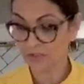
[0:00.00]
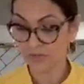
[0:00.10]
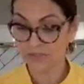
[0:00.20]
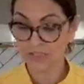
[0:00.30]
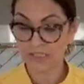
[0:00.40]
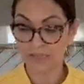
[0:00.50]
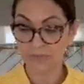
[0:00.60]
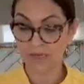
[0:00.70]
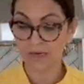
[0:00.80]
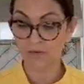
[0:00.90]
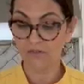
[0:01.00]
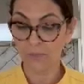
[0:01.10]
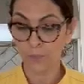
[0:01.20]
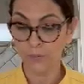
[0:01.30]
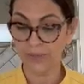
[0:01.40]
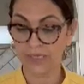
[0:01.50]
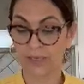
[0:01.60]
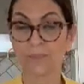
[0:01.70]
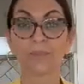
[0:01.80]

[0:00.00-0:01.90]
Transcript: so it's gonna make it pretty.